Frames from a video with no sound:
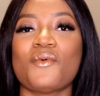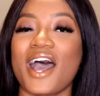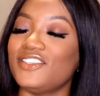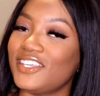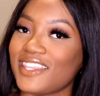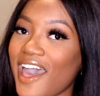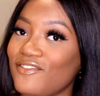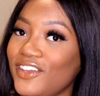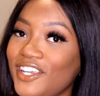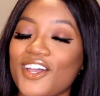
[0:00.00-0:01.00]
watching
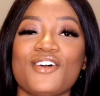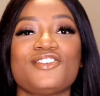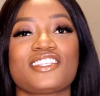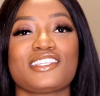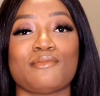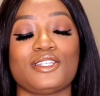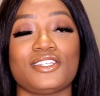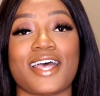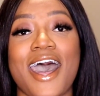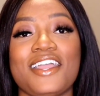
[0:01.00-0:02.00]
that video just as
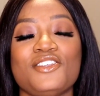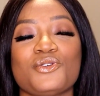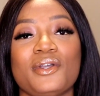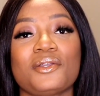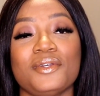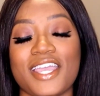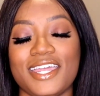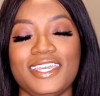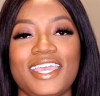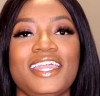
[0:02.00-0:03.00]
much as I enjoyed
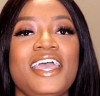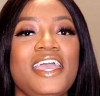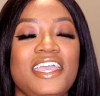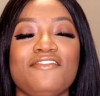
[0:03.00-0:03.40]
creating it.